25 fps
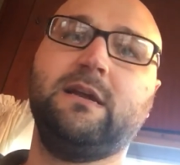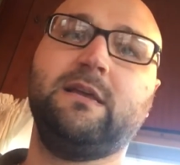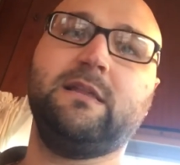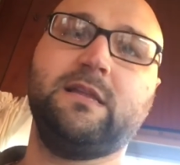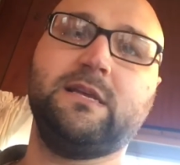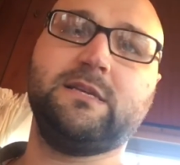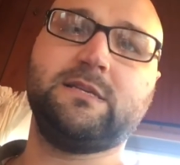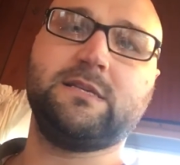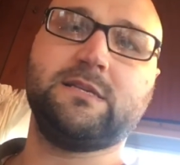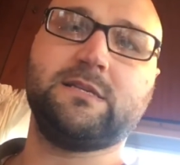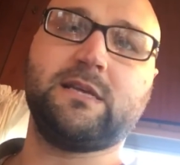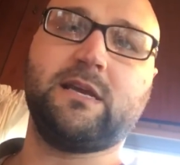
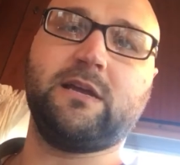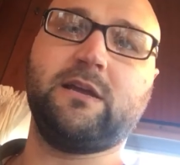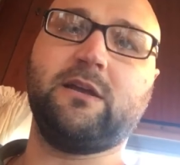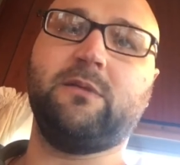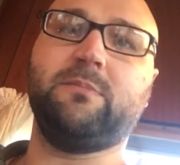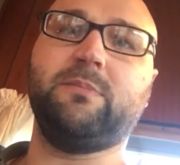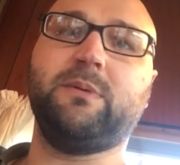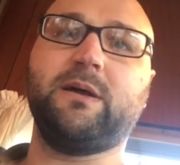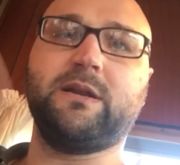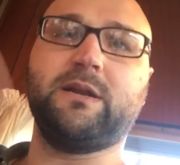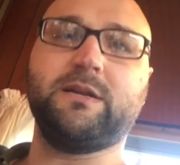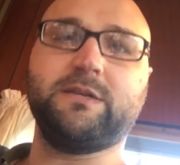This is how you're
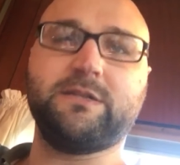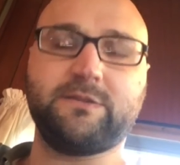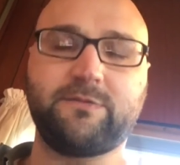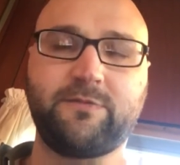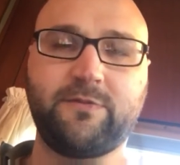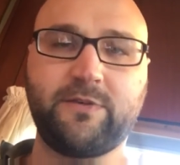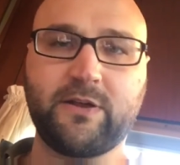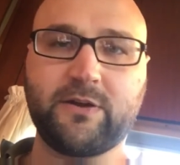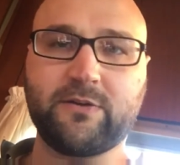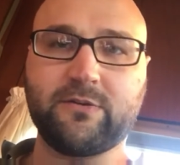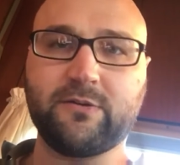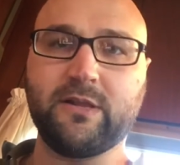punished
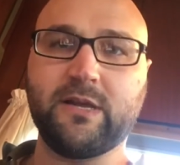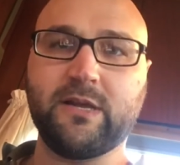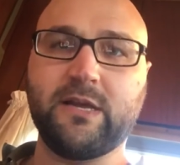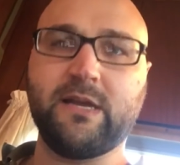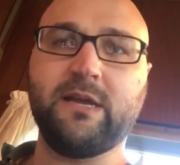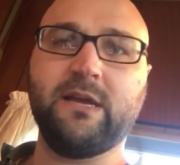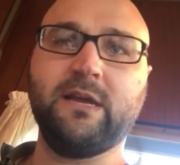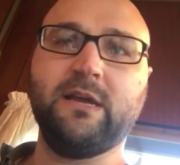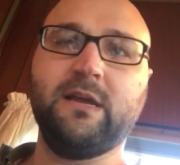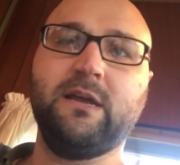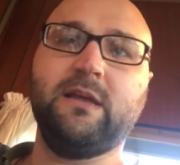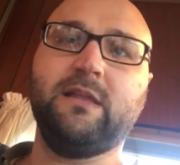
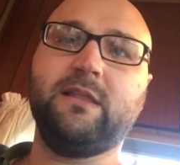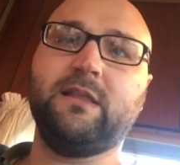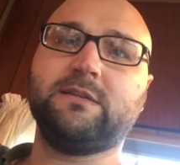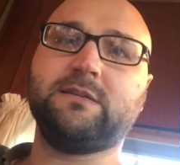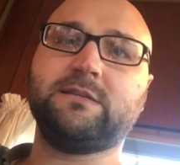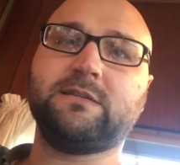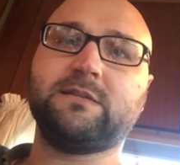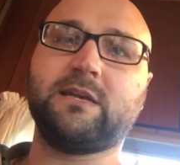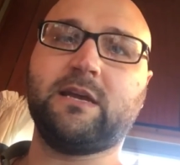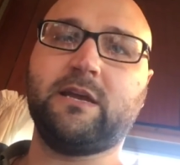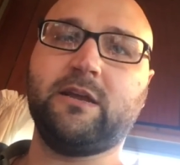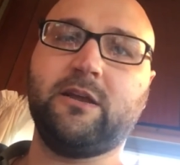federally. This
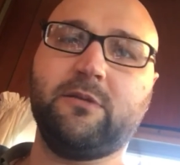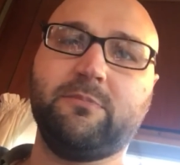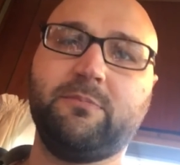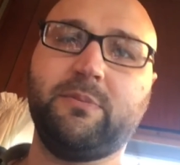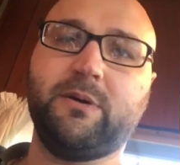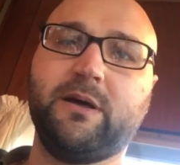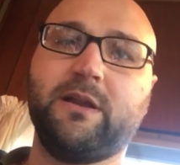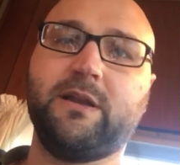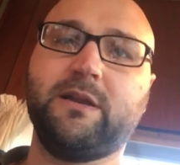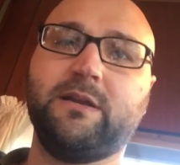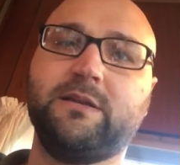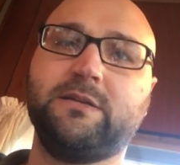is how you're
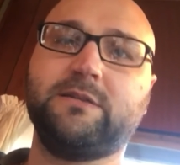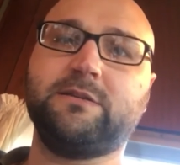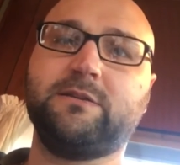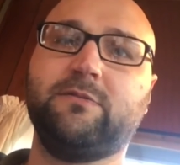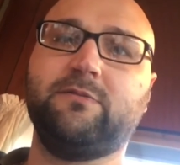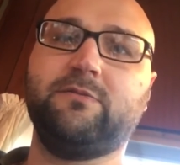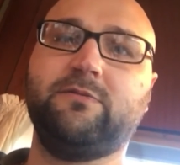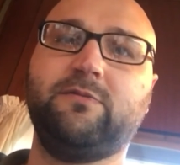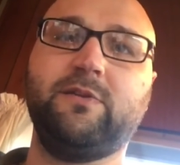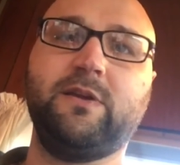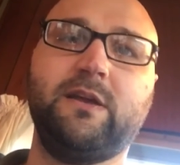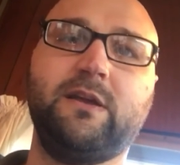punished
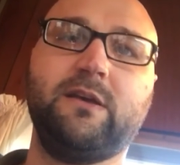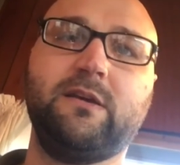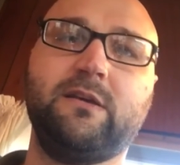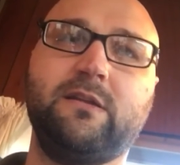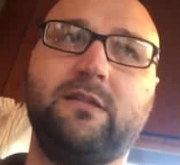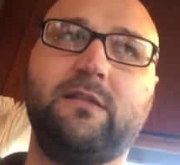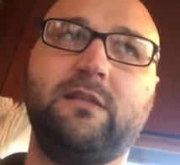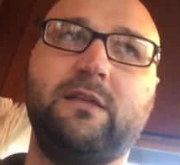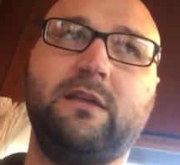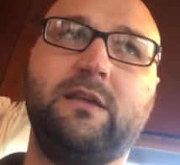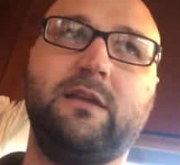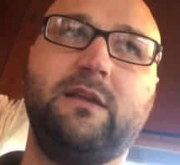via
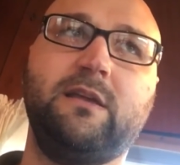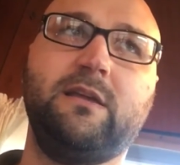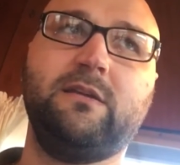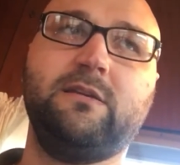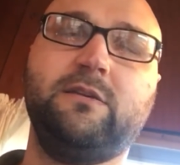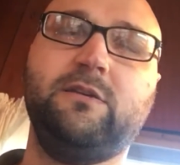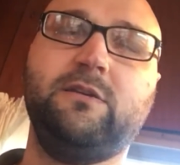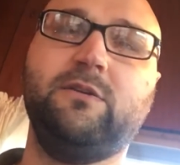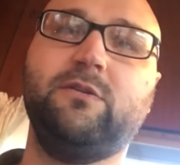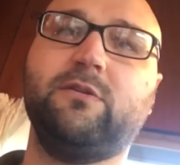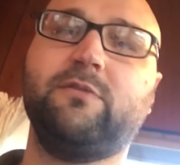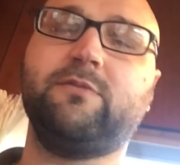the
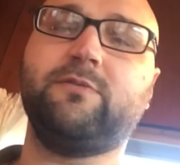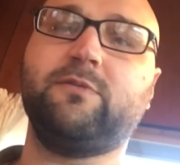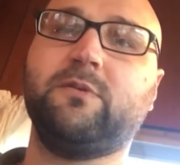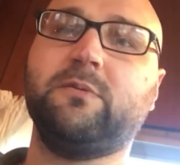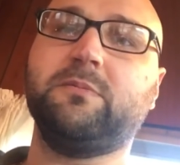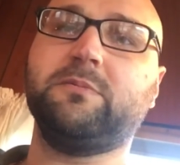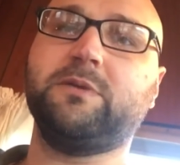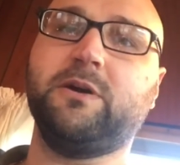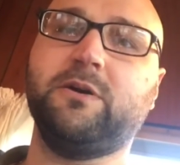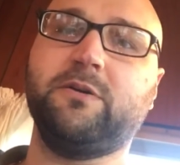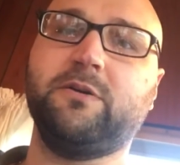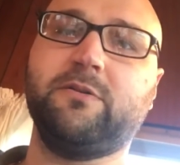
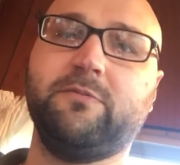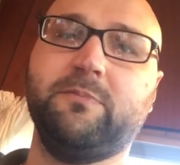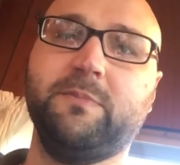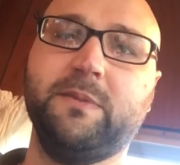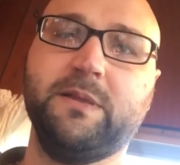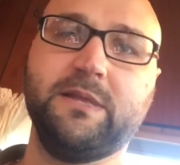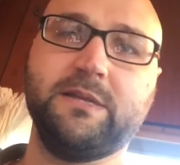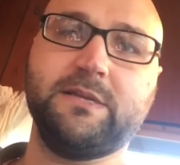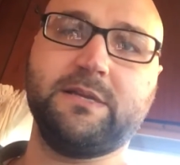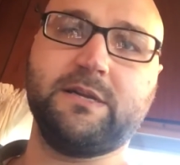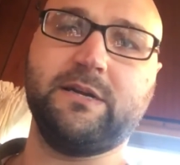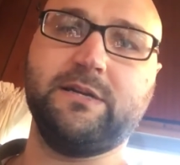Uniform Code of
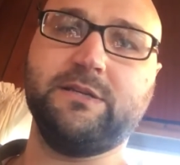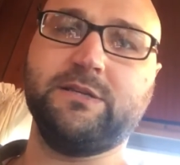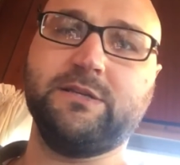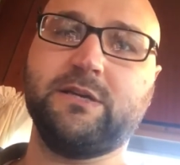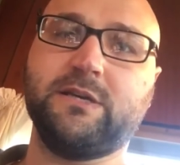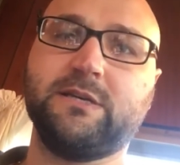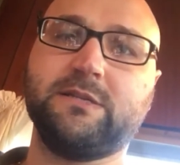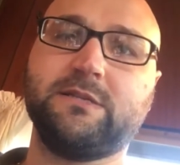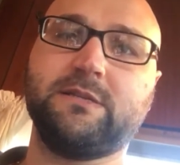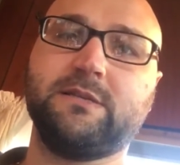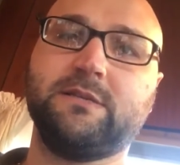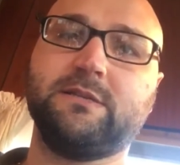Military
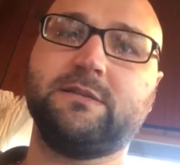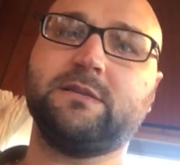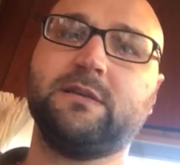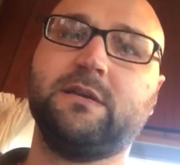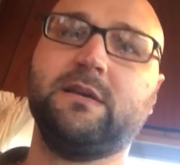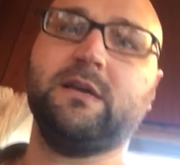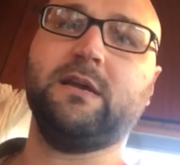Justice.